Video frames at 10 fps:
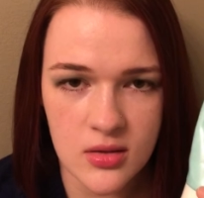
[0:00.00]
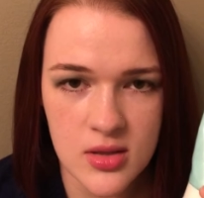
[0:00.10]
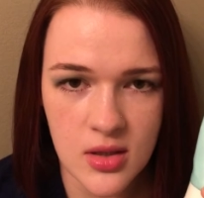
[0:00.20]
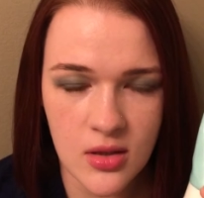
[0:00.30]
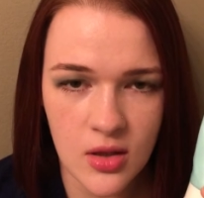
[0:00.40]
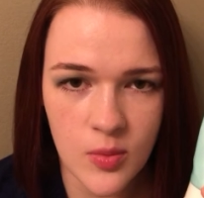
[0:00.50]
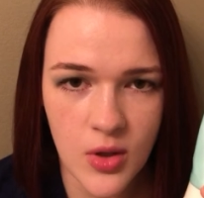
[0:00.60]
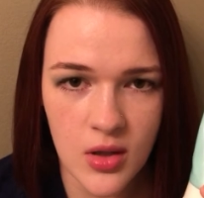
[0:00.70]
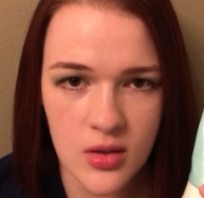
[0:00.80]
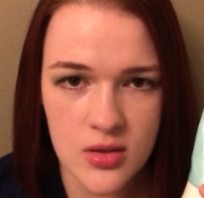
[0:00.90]
skincare
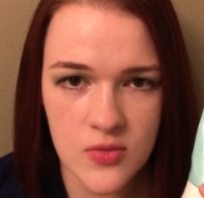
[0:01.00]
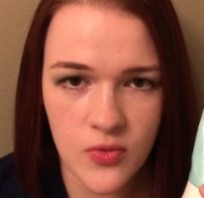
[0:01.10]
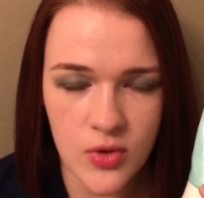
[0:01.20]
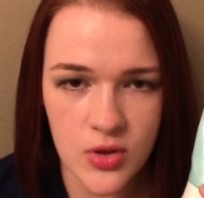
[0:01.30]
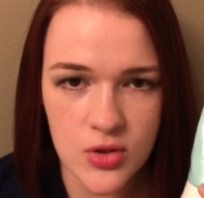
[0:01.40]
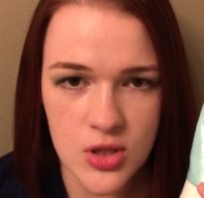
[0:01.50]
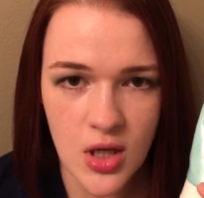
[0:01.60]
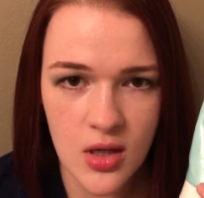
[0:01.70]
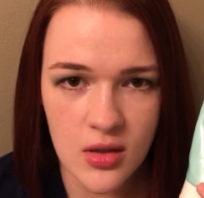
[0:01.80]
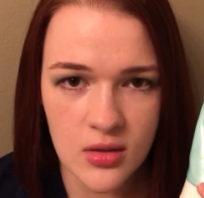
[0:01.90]
products for her
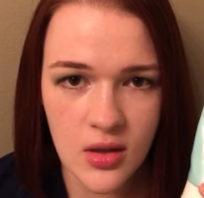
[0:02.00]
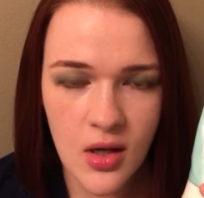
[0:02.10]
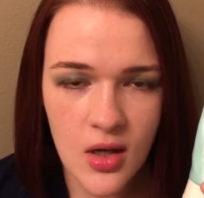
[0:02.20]
child